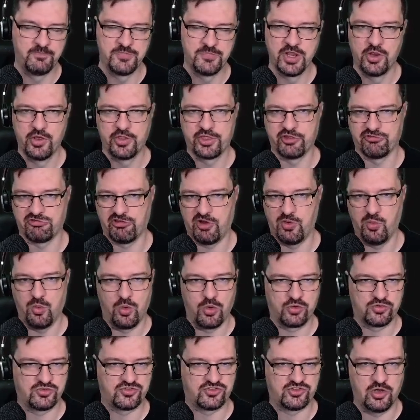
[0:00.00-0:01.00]
The
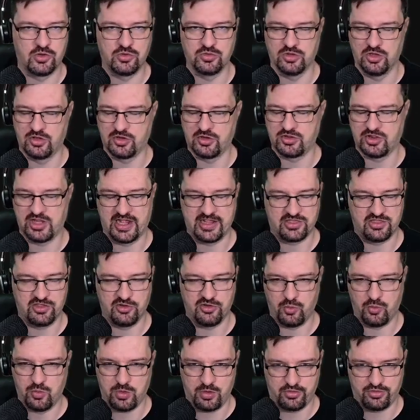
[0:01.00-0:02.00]
rewards don't look like they're
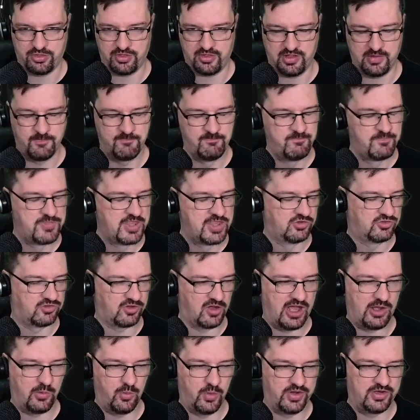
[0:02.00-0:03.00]
worth it. So I
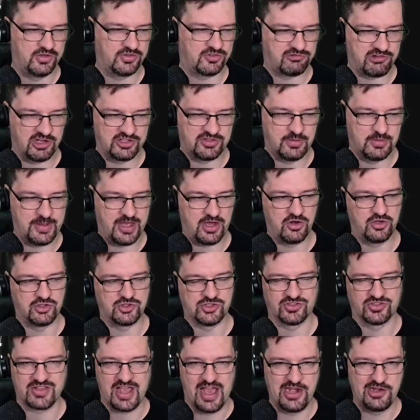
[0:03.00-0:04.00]
wouldn't stress about it. Just
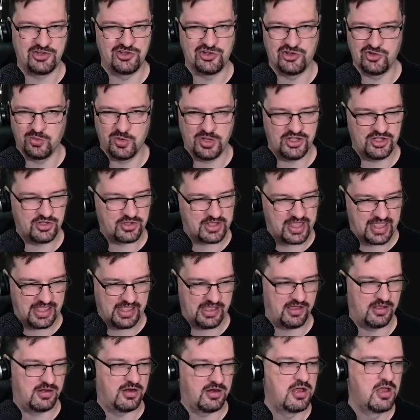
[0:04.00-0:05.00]
kind of do what you
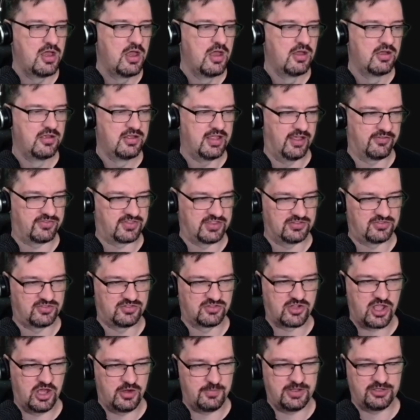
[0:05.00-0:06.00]
can. If this is
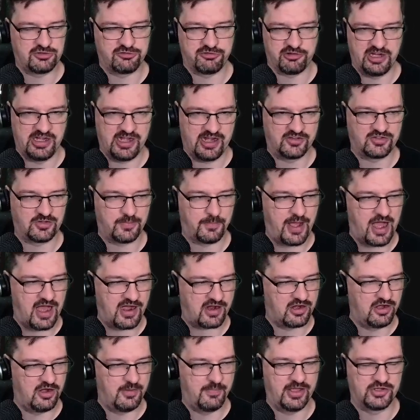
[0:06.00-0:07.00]
going to be treated as a pocket
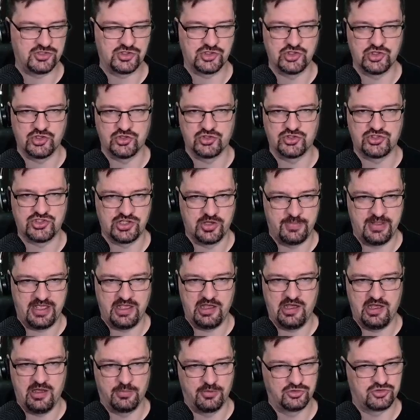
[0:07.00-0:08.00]
dimension, you should be
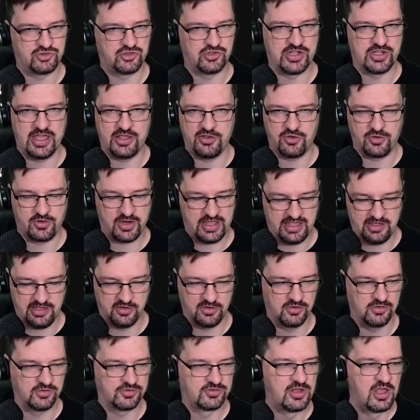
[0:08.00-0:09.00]
able to get your
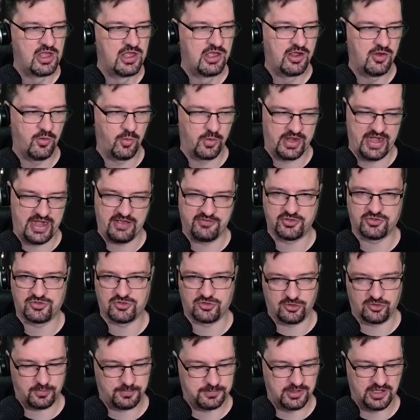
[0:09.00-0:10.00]
heals or have a
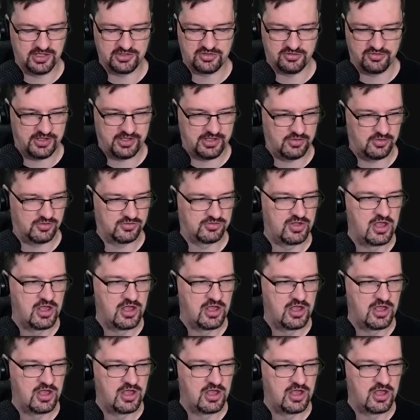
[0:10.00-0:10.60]
surplus of heals.